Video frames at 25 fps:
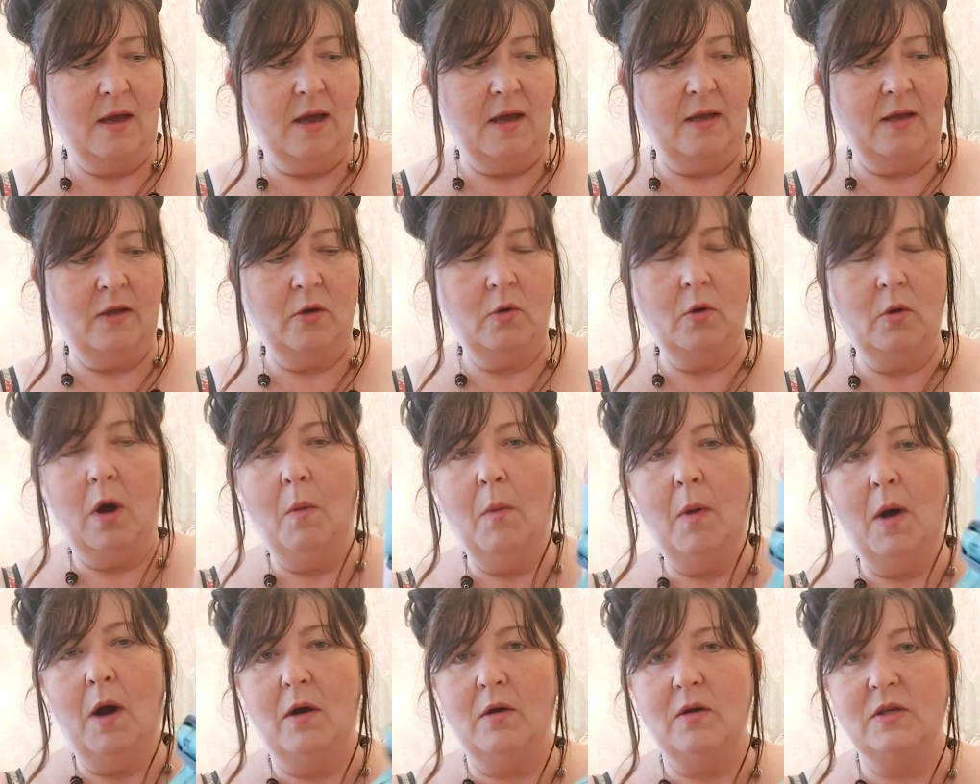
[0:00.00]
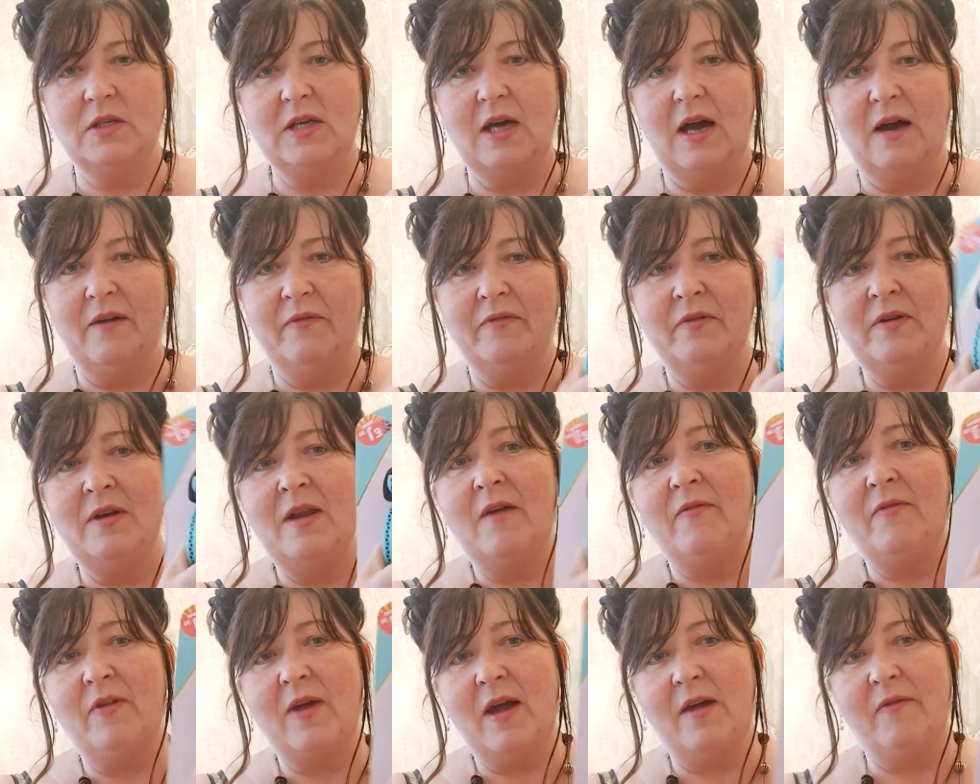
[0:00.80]
And you know what? I've
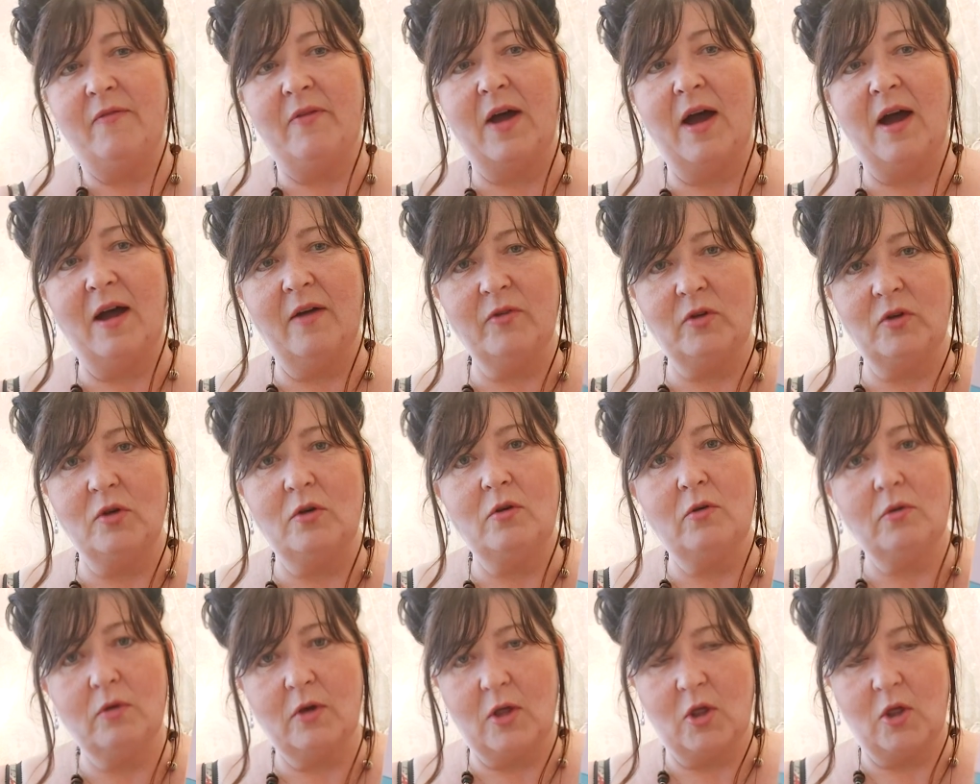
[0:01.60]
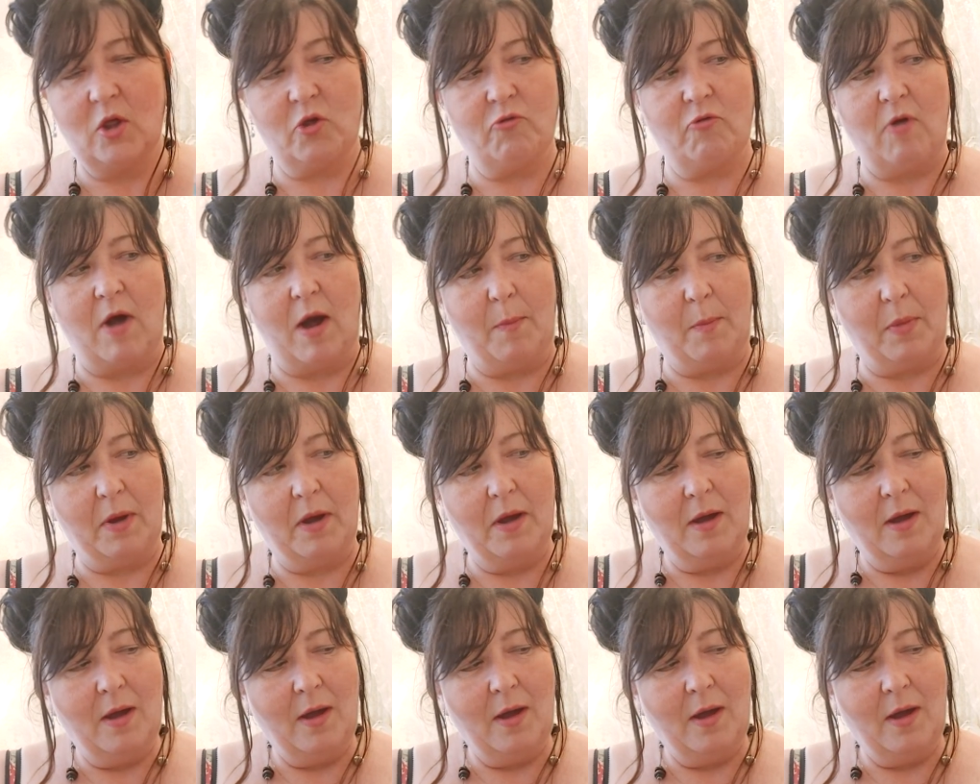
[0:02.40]
never ever had a luggage strap,